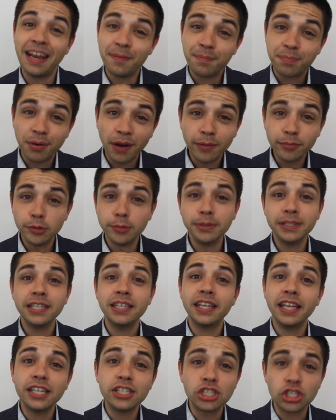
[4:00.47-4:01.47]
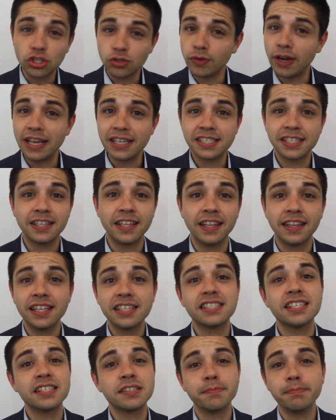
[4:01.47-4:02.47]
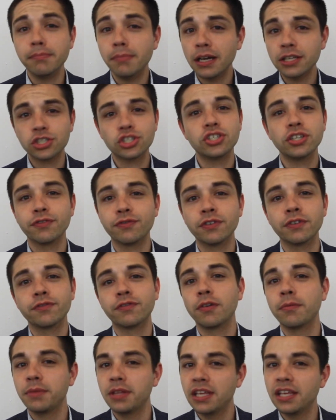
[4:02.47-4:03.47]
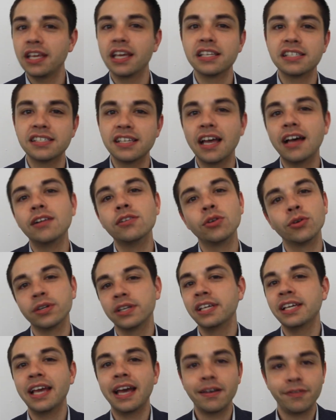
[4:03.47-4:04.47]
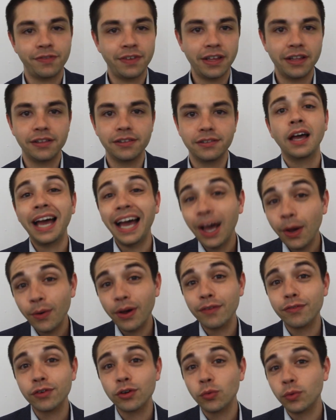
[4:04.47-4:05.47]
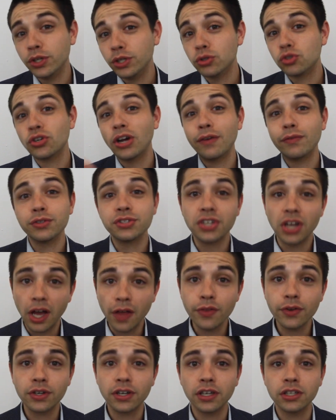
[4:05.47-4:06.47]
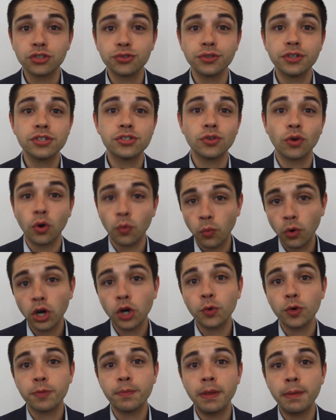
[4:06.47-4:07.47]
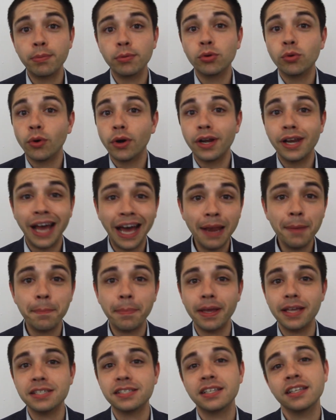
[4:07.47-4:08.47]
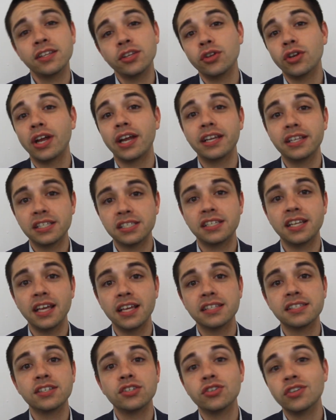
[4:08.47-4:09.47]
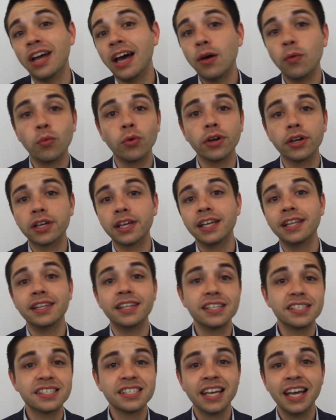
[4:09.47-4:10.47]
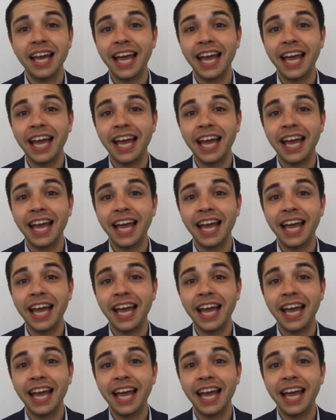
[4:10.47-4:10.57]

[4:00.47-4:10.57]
And probably they stressed that this is much different from ESL or EFL. However, when you travel to other countries or work with people who are not based in the United States and do not work in this